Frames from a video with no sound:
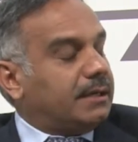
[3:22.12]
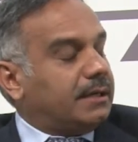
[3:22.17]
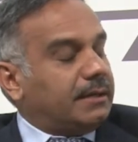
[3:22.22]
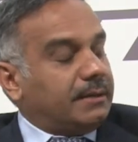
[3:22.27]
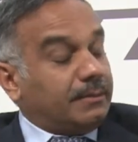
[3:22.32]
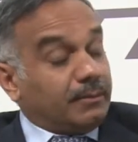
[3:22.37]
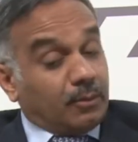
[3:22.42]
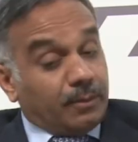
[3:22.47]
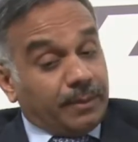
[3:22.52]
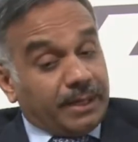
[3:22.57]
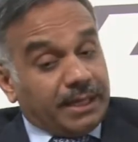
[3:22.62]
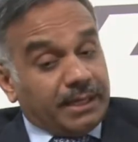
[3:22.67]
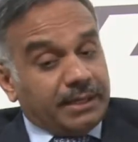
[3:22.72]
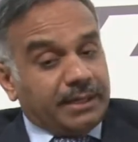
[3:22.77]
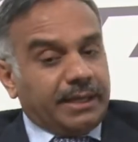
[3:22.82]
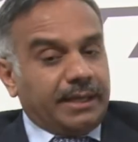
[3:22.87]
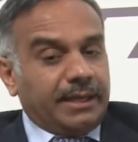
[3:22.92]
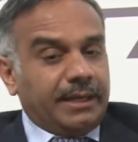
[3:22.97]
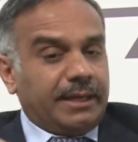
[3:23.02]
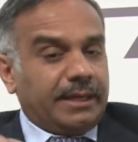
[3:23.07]

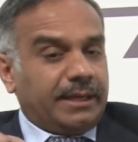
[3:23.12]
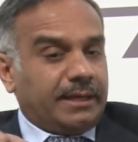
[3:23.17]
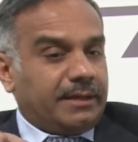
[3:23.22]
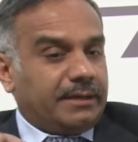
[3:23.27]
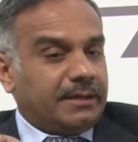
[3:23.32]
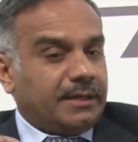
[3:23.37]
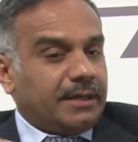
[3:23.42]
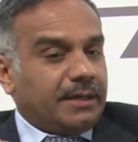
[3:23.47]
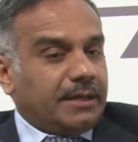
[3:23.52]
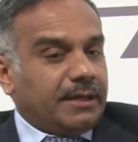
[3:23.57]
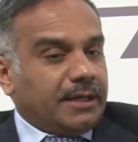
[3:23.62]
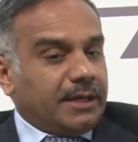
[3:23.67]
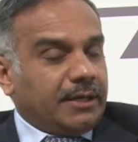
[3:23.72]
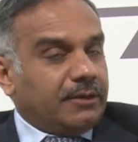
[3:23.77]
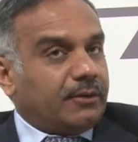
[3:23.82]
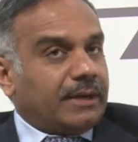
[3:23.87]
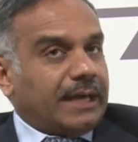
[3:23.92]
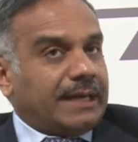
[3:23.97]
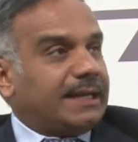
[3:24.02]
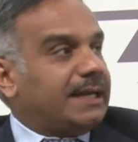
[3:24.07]
mobility and
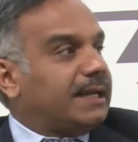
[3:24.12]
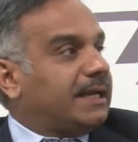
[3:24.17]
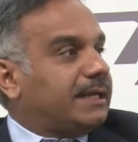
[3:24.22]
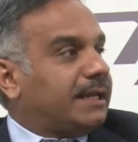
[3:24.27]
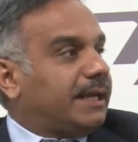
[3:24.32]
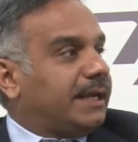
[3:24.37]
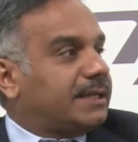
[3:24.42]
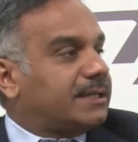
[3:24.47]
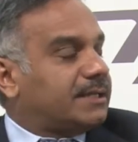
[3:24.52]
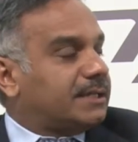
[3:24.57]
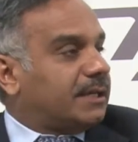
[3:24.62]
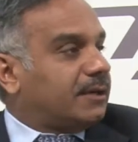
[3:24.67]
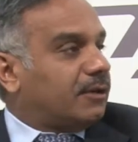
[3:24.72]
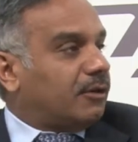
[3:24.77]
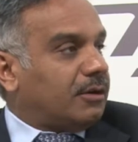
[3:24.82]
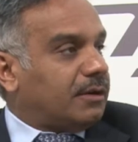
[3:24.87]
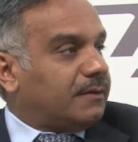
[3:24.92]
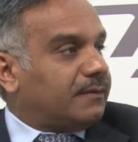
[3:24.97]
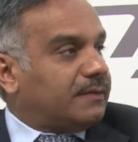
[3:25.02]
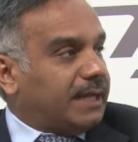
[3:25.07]
analytics and
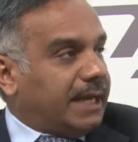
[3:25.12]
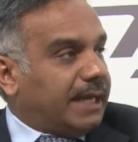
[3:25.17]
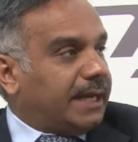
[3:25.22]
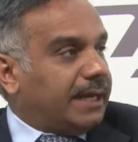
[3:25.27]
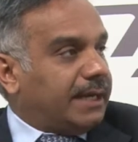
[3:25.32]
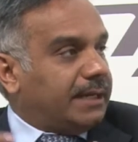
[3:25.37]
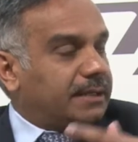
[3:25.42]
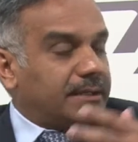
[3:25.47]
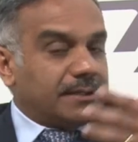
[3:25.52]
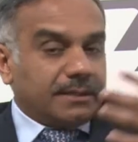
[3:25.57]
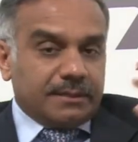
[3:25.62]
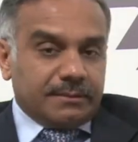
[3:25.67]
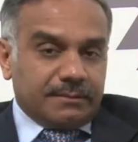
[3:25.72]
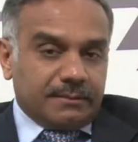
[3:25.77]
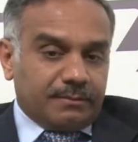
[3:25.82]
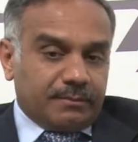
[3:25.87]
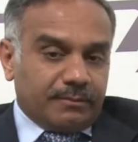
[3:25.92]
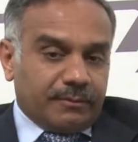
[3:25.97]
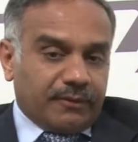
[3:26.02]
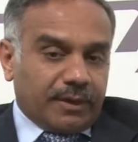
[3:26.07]
all of that
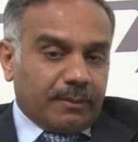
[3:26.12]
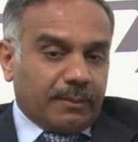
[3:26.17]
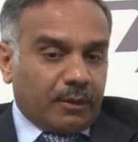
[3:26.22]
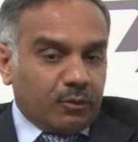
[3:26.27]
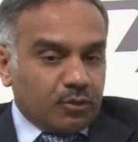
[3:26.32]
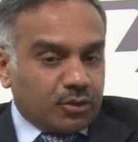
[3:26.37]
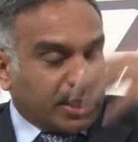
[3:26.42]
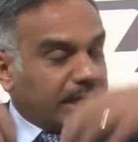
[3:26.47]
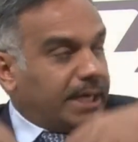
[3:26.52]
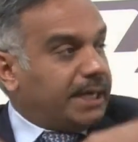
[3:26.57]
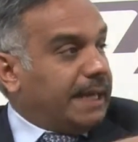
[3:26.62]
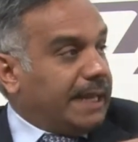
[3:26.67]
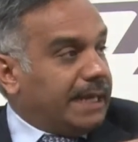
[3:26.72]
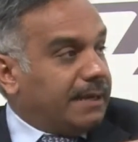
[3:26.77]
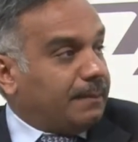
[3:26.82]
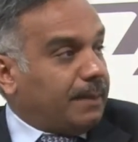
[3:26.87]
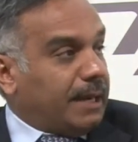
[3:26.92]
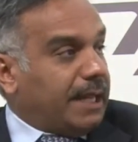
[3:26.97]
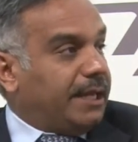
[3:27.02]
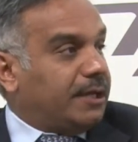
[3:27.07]
from outside in
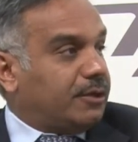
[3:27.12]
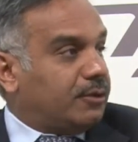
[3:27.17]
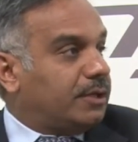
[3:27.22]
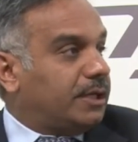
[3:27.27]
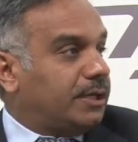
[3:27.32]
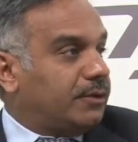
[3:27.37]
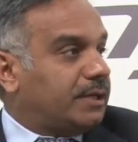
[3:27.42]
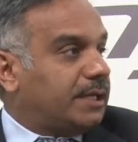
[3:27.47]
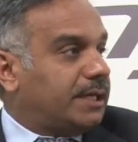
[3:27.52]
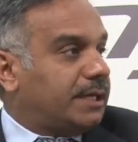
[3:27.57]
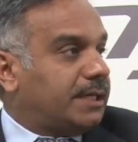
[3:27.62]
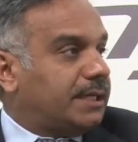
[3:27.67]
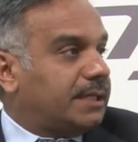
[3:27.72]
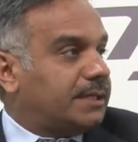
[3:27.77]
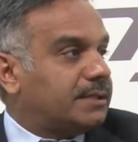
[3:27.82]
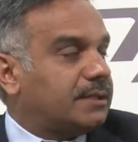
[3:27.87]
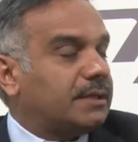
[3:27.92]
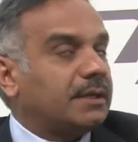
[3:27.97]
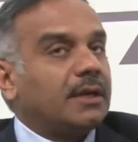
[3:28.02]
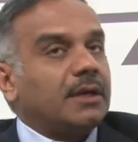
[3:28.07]
playing to the
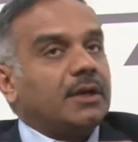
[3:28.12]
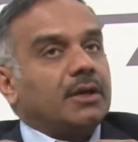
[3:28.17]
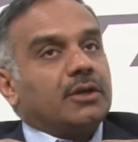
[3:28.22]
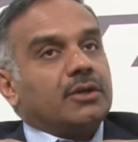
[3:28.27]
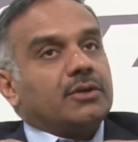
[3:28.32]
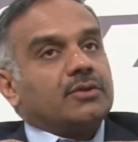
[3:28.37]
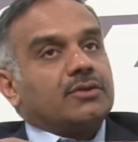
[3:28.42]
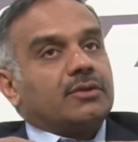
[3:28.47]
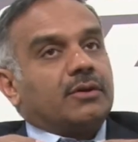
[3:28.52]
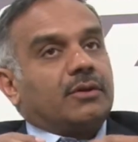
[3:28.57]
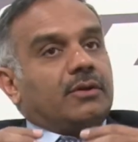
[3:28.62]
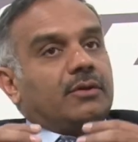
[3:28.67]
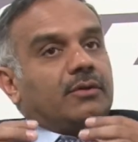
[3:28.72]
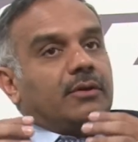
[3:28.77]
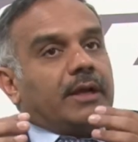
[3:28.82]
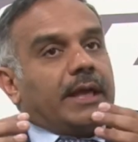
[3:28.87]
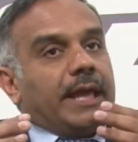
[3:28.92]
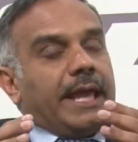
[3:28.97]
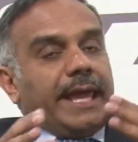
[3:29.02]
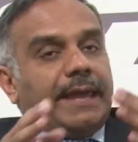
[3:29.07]
utilities. So
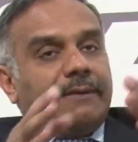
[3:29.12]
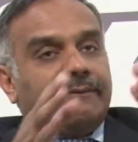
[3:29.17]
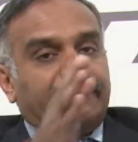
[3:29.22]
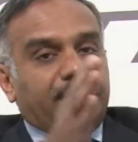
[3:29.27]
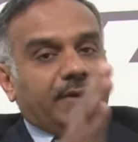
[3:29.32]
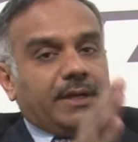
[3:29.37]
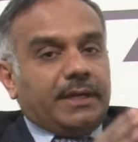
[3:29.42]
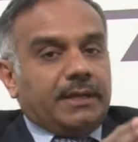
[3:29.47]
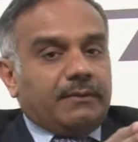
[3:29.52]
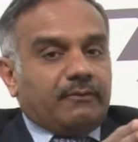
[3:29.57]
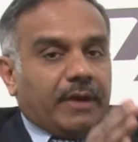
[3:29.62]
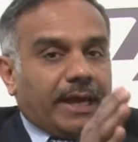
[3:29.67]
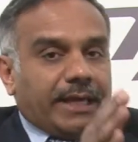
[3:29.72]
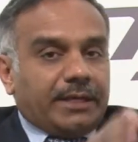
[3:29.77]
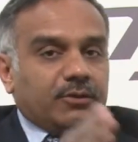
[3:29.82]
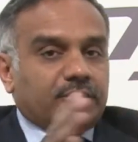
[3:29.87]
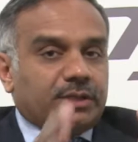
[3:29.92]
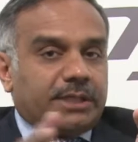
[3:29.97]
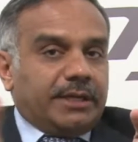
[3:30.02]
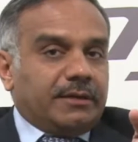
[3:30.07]
every
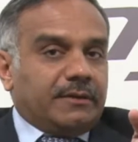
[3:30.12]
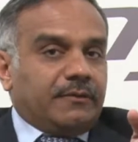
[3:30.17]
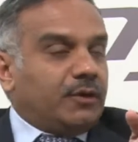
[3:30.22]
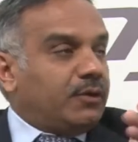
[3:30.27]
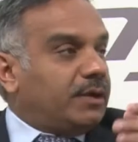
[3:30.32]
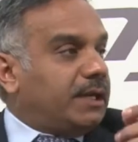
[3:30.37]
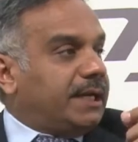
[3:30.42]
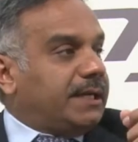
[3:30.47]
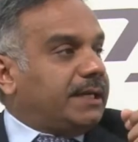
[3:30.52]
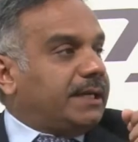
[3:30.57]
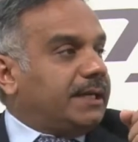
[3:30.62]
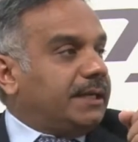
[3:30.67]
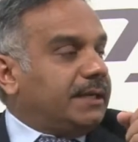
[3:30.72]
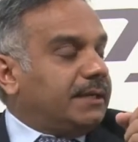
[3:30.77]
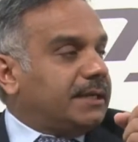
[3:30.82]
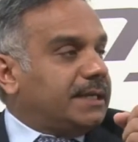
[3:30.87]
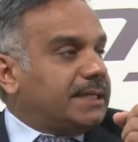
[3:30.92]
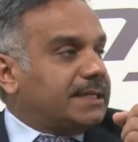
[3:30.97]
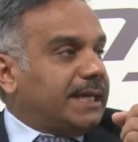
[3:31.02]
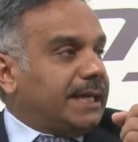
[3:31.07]
value chain of utility
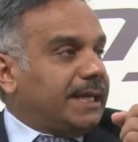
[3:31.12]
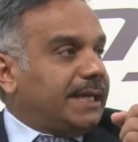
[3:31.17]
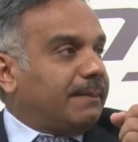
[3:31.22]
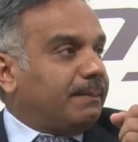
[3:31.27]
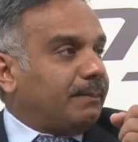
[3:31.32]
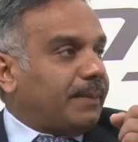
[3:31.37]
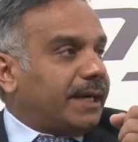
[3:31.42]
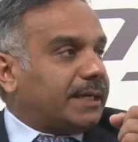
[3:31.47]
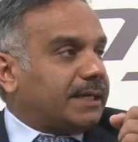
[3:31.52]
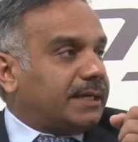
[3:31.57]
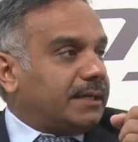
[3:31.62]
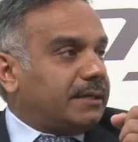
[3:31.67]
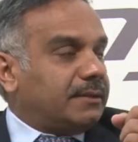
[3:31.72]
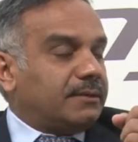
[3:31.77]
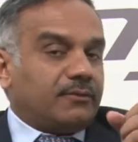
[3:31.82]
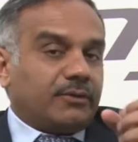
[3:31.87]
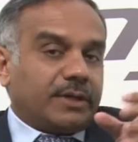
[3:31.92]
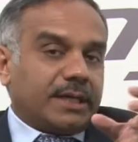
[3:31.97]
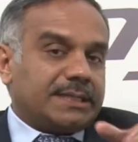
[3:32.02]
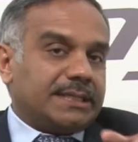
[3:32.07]
is getting impacted.
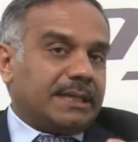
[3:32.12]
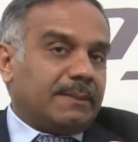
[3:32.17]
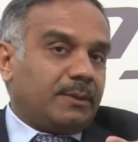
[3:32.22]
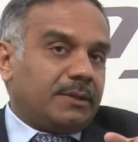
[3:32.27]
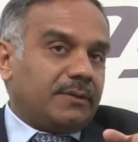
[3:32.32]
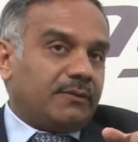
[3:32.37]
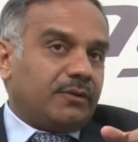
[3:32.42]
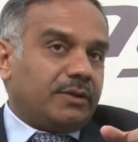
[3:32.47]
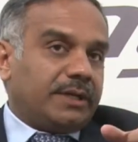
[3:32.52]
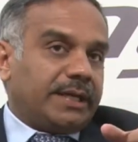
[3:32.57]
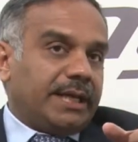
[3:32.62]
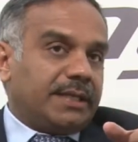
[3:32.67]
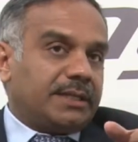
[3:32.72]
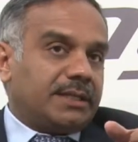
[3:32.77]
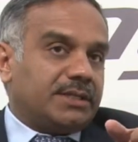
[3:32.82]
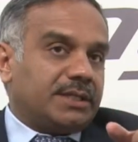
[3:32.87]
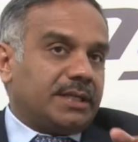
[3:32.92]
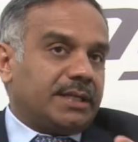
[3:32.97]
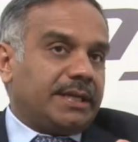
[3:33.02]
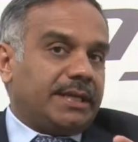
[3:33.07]
For example, if you take the
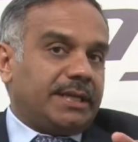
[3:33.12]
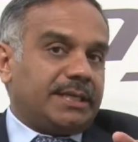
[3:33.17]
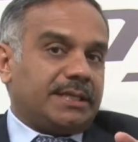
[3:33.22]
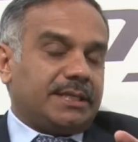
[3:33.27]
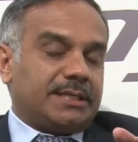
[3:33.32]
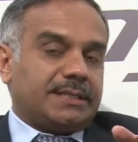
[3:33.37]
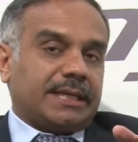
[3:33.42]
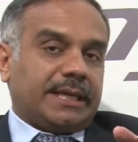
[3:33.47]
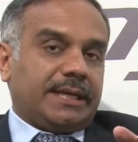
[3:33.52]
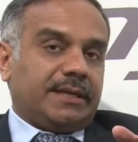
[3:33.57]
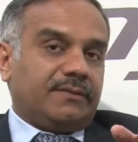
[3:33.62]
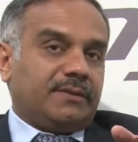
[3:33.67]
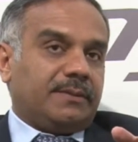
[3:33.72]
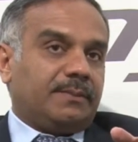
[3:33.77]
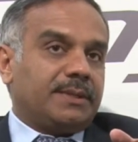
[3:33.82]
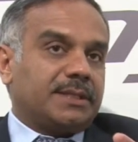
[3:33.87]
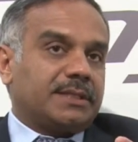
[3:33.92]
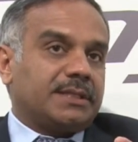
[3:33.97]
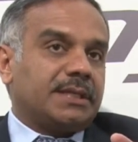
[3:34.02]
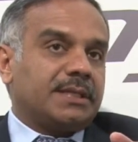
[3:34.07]
generation side of the
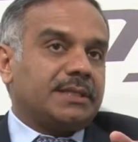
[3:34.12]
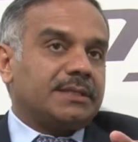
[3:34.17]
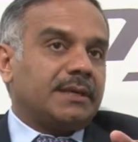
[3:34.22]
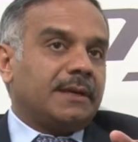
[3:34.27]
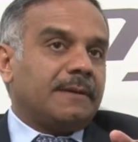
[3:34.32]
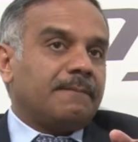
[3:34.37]
business,